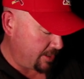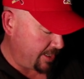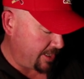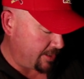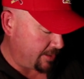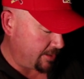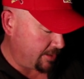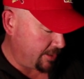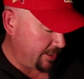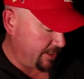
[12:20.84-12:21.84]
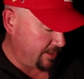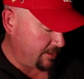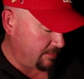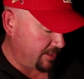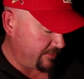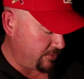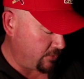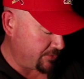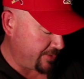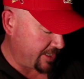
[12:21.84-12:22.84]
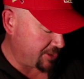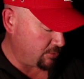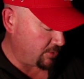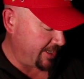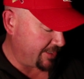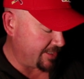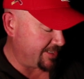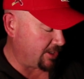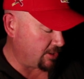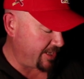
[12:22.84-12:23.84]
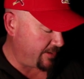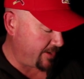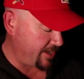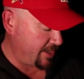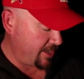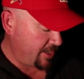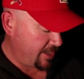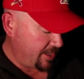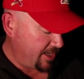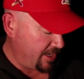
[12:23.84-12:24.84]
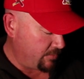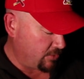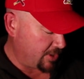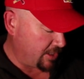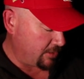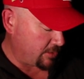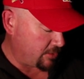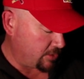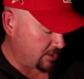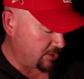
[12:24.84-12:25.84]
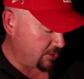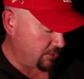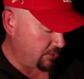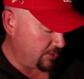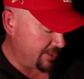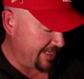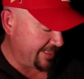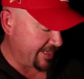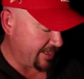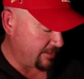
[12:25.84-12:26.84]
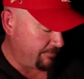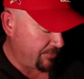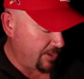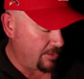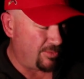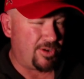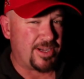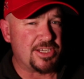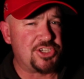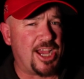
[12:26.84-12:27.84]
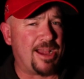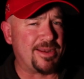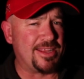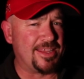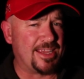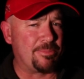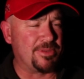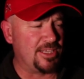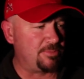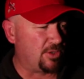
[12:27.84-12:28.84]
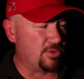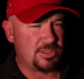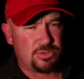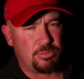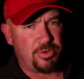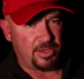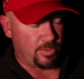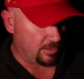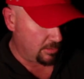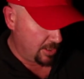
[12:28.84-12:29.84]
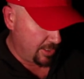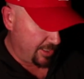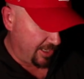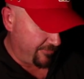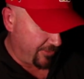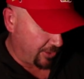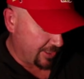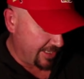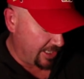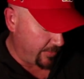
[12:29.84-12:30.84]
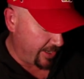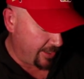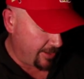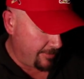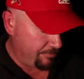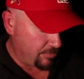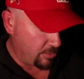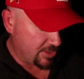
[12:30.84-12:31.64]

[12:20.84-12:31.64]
Add a little bit of noise reduction, we'll hit the tick on that one, and we'll go across to detail. We're not going to sharpen anything up in this because it's all pretty well in focus anyway, but we're